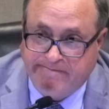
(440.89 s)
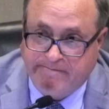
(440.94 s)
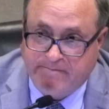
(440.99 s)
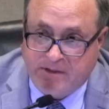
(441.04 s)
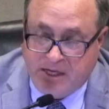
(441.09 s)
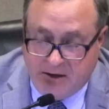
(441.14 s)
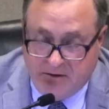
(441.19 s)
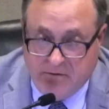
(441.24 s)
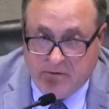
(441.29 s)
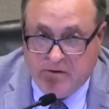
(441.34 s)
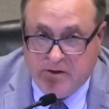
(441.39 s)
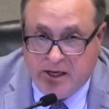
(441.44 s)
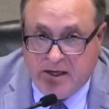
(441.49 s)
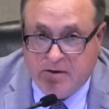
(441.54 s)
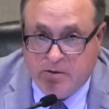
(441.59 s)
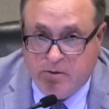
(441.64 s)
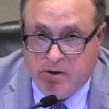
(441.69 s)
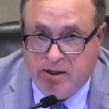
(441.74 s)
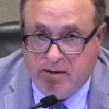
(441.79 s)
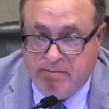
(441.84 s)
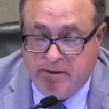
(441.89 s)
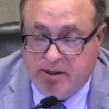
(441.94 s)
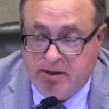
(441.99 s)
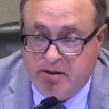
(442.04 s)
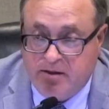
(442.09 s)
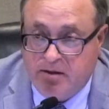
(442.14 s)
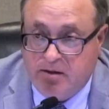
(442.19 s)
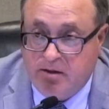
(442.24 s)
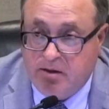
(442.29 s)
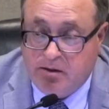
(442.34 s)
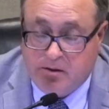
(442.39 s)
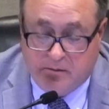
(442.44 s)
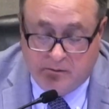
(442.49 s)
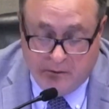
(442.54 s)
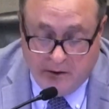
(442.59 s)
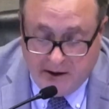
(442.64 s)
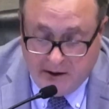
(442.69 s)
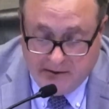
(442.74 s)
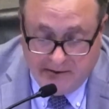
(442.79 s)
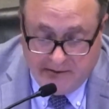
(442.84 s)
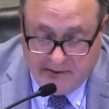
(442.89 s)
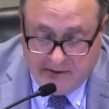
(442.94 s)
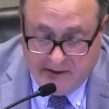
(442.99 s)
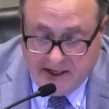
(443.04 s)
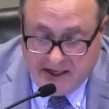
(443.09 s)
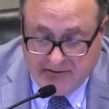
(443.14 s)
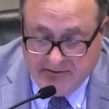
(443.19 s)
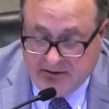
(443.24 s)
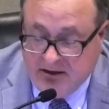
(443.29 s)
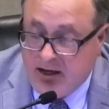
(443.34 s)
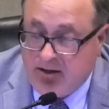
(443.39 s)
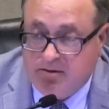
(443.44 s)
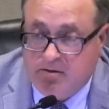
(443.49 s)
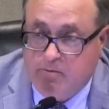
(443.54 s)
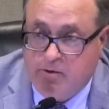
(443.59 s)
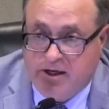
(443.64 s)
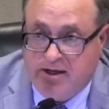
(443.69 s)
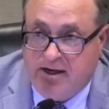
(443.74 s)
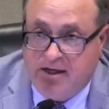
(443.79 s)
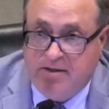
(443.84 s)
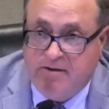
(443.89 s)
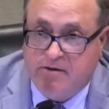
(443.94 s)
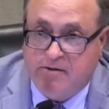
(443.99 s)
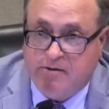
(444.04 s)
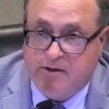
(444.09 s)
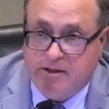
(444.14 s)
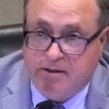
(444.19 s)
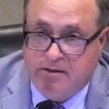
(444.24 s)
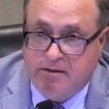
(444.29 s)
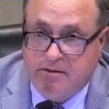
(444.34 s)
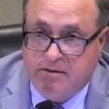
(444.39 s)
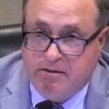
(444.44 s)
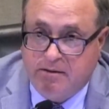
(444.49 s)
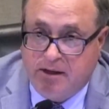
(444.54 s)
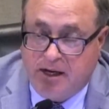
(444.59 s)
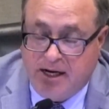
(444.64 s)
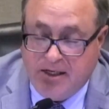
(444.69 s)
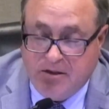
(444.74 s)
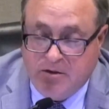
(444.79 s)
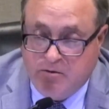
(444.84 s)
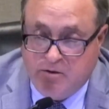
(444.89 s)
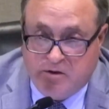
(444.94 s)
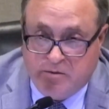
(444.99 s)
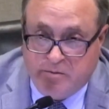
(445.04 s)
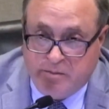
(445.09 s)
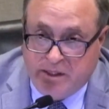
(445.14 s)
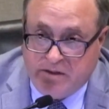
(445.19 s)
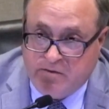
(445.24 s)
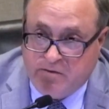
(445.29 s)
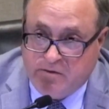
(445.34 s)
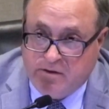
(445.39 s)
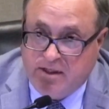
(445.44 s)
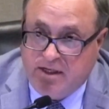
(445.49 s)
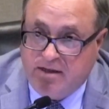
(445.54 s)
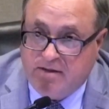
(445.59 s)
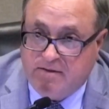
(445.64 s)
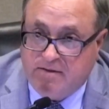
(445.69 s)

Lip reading: I've heard that quite a bit. Well, that's not the way I do it. I do what's best for kids.